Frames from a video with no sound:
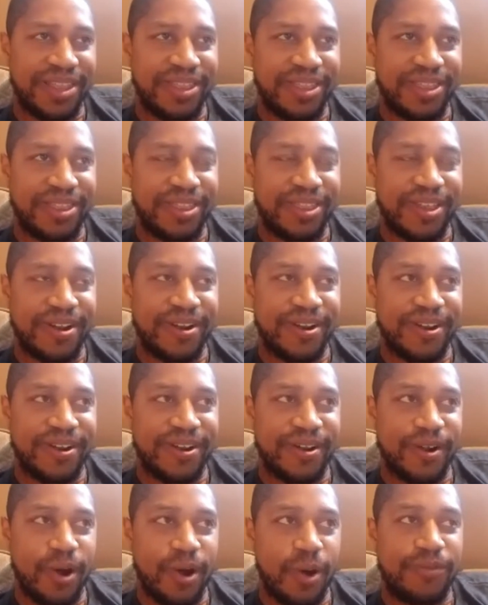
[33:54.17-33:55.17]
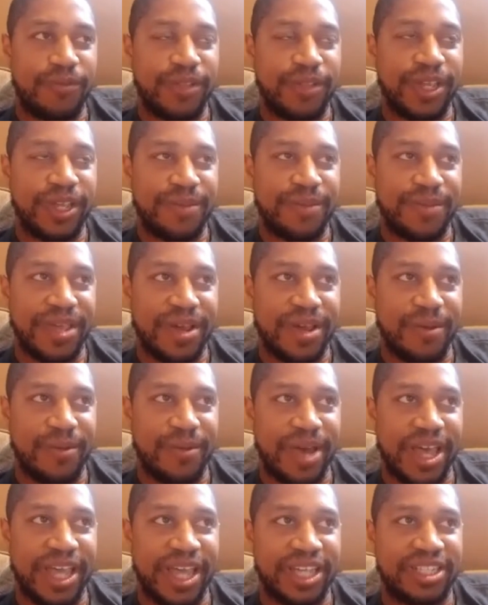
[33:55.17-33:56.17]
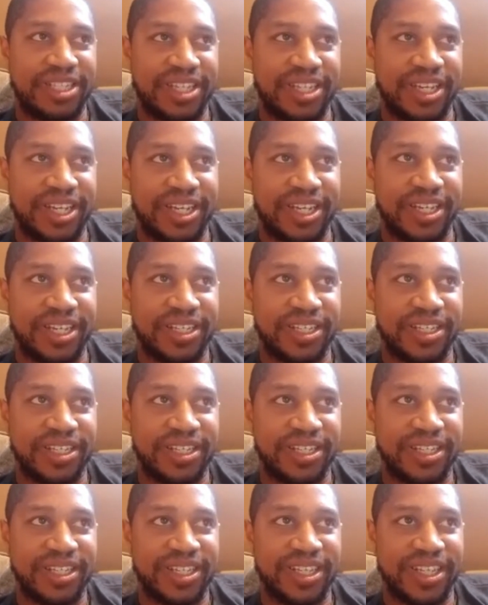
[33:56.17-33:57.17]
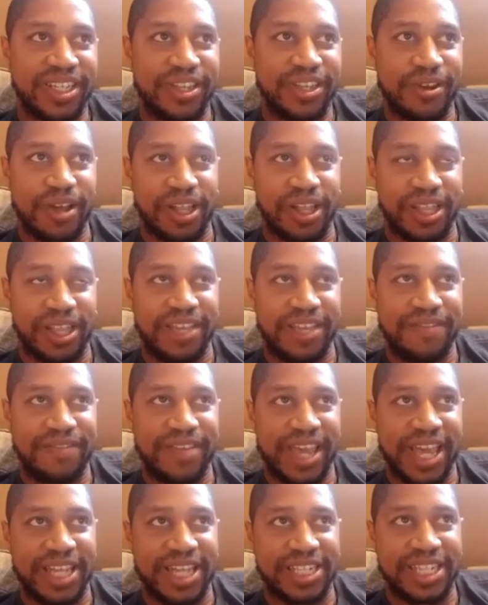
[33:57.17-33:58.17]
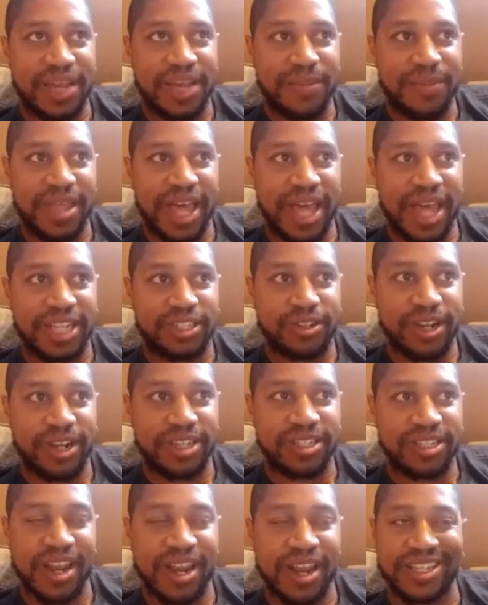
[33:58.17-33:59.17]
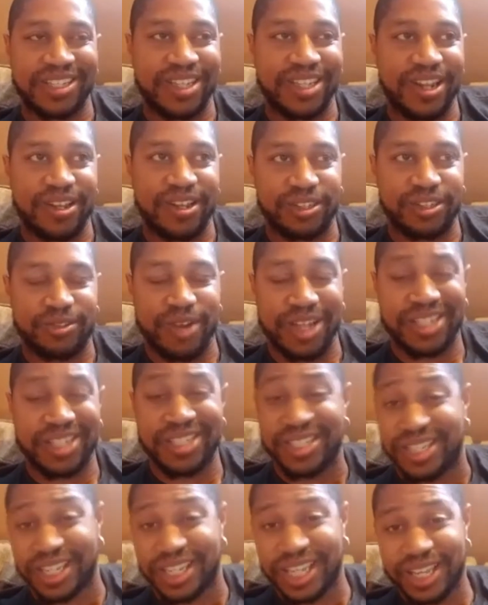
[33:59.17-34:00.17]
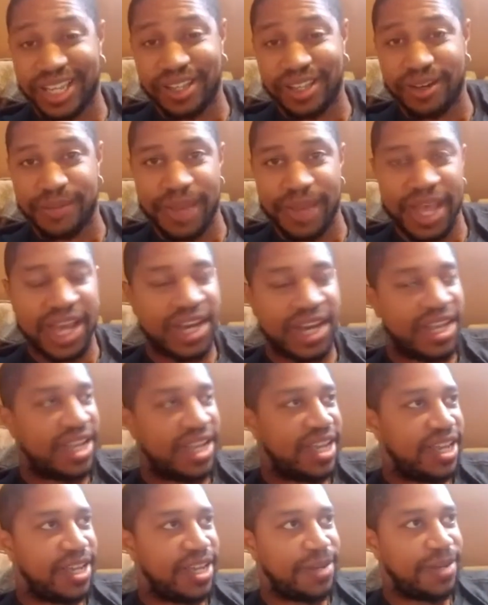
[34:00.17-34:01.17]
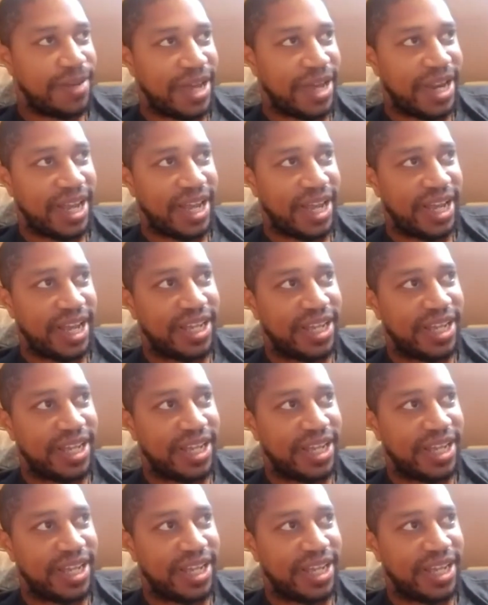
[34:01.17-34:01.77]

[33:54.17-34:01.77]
there hopefully could be a way to, alleviate some of that stress on it, because, stress is a killer, man. But,